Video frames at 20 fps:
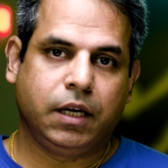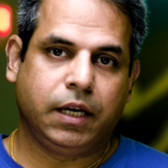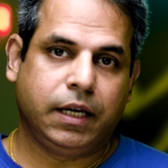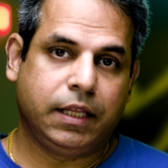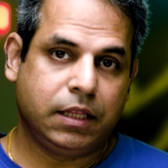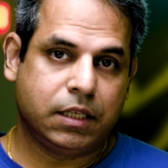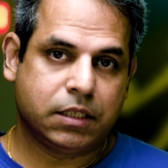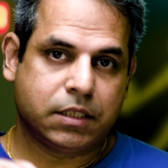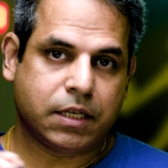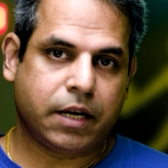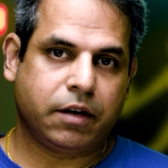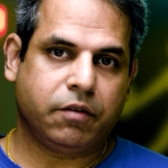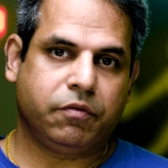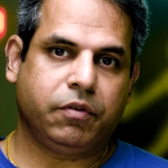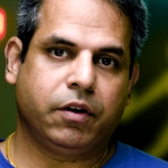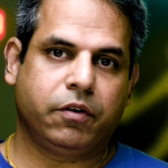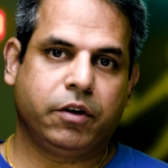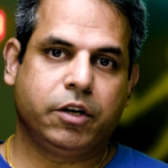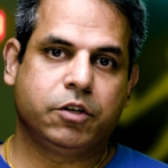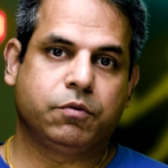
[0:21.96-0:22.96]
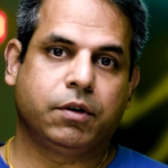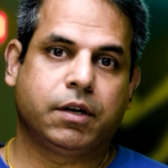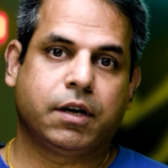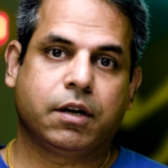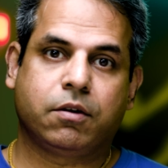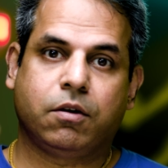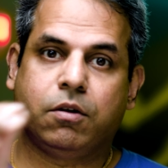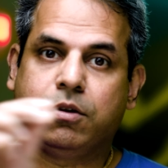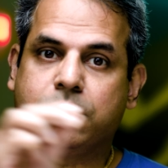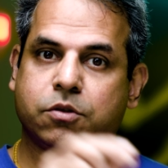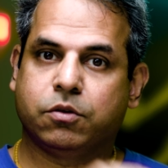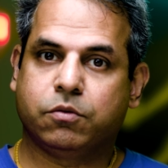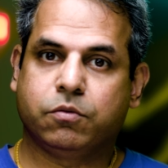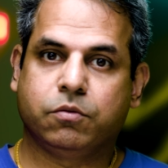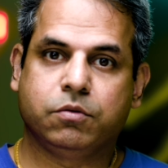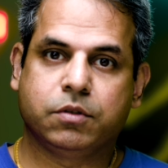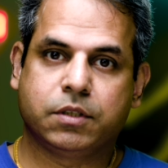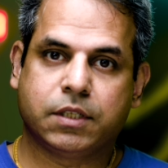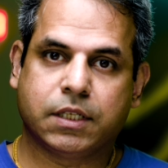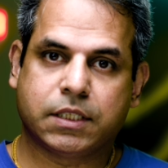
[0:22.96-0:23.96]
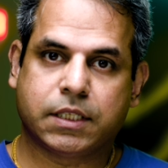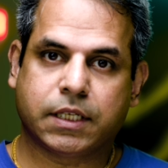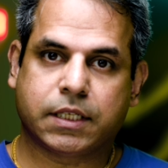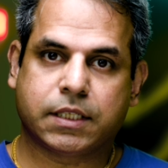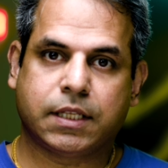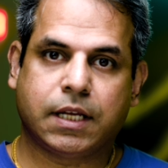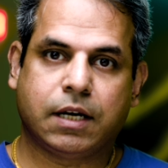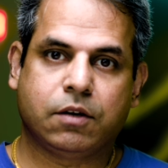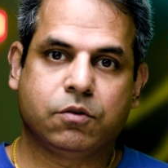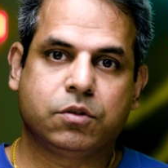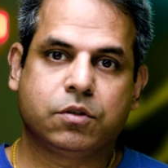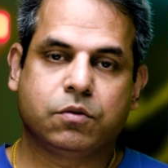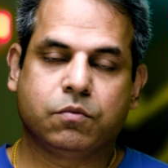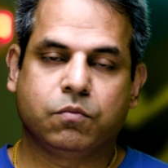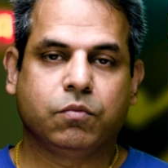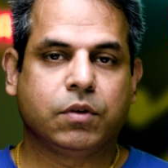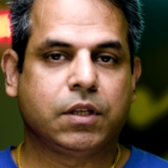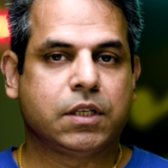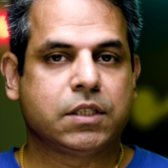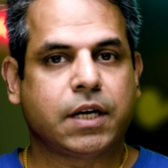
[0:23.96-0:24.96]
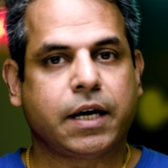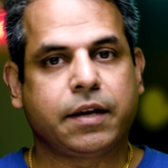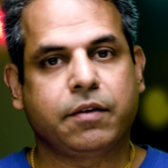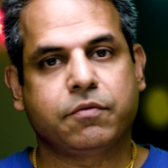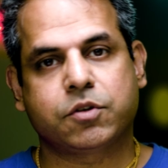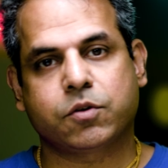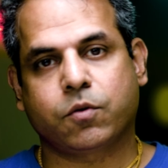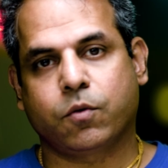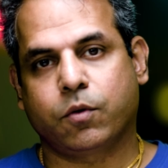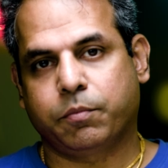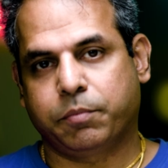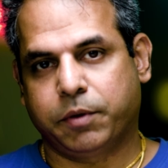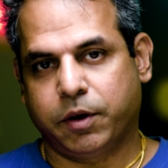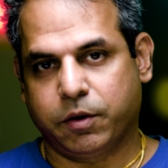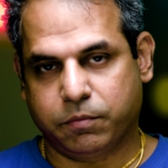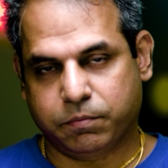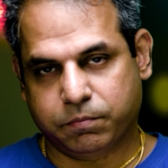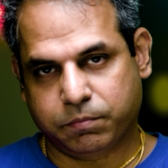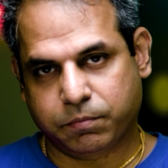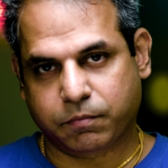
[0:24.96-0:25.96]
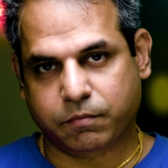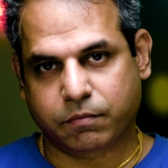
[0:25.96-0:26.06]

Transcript: in the sign of Aries, but it also rules the 6th house with the sign of Scorpio.